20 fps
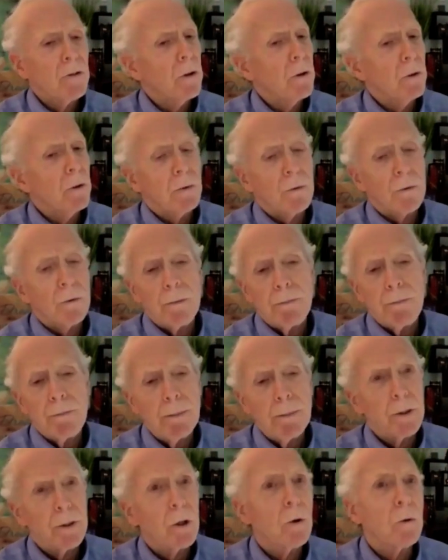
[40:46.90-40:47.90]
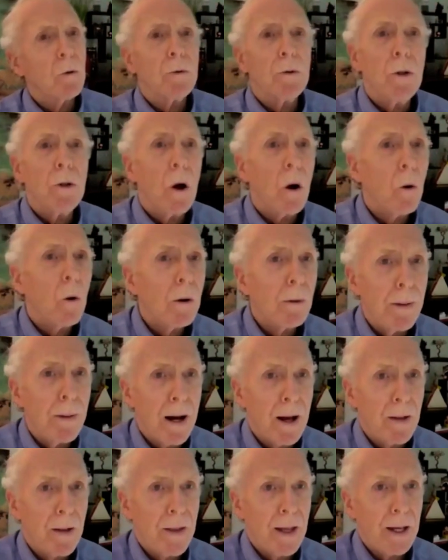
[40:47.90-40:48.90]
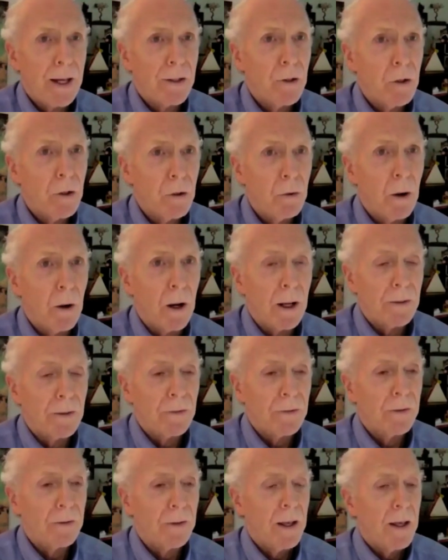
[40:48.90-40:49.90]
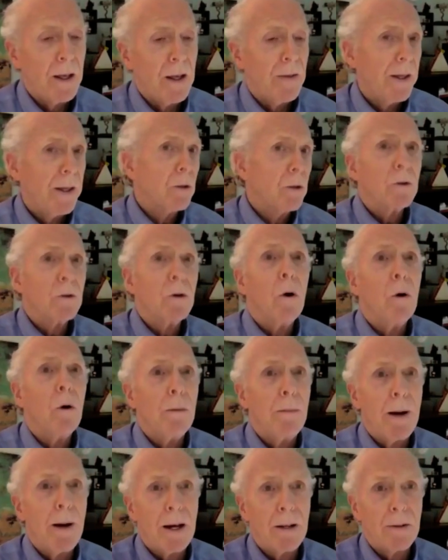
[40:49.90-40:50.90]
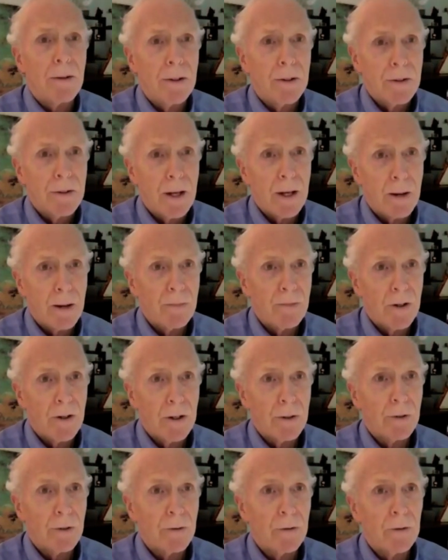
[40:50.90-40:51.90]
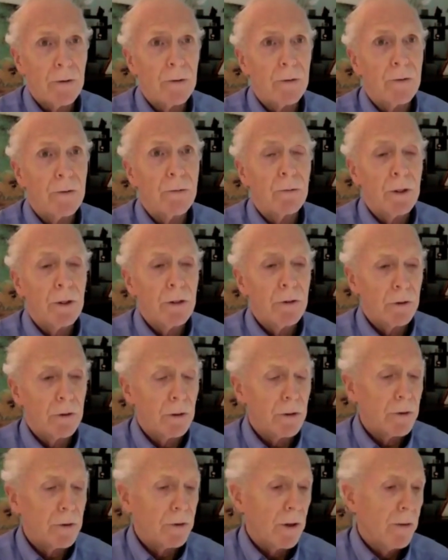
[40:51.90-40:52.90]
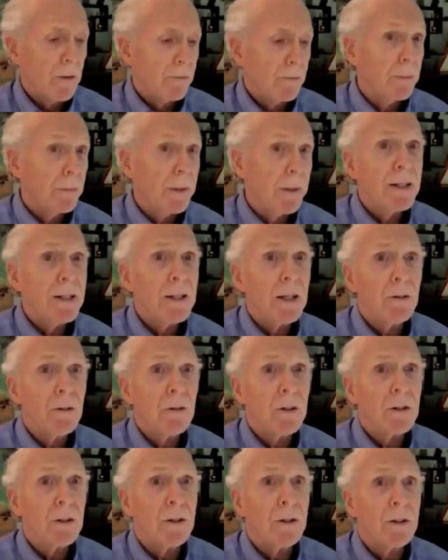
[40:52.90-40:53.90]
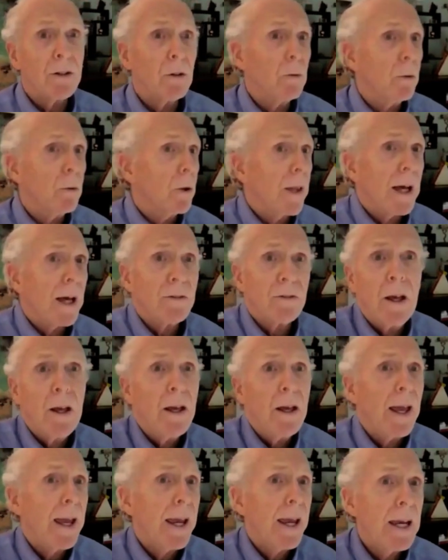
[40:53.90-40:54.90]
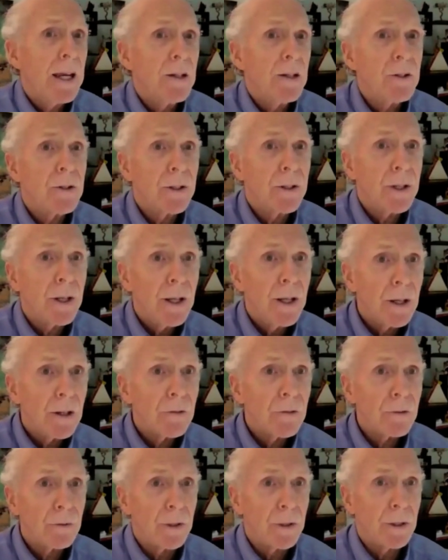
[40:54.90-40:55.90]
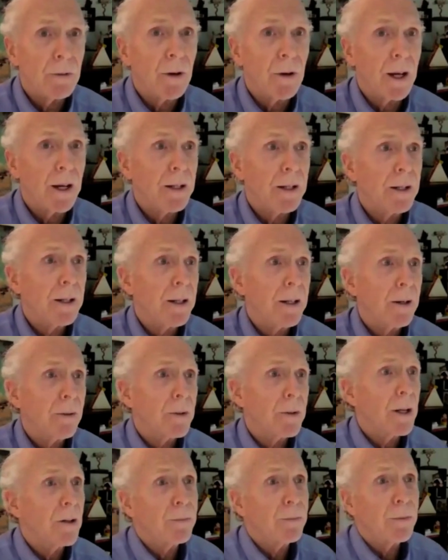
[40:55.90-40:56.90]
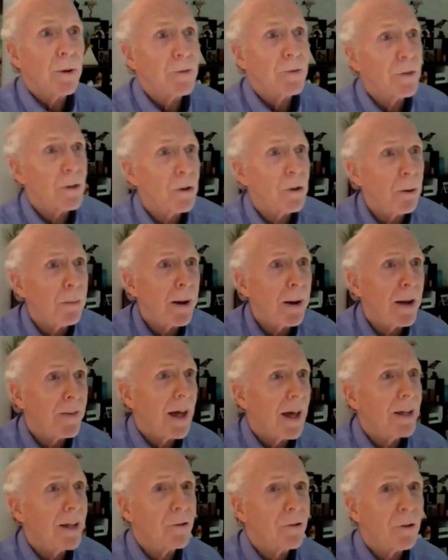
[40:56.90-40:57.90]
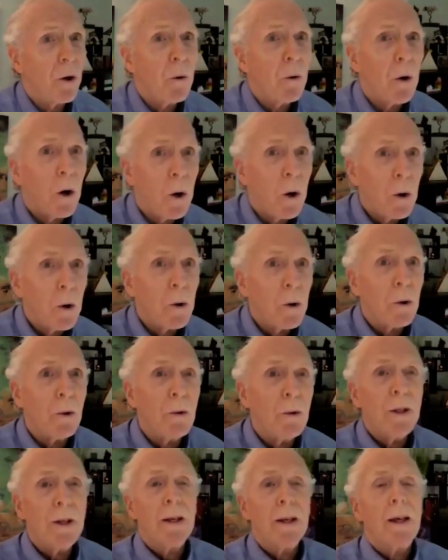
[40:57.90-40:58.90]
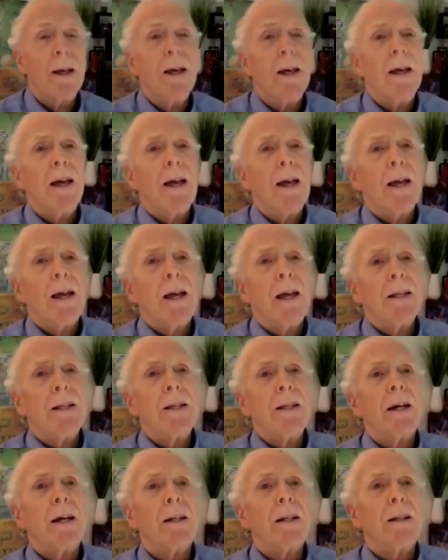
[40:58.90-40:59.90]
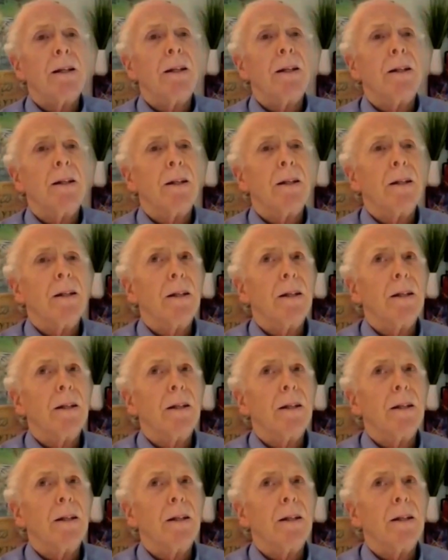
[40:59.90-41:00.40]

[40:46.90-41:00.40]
And so people don't know about that nuance. They don't know about Tom Ferris's research from 1962. That's ancient history, right? We're not supposed to know about that. So old, and yet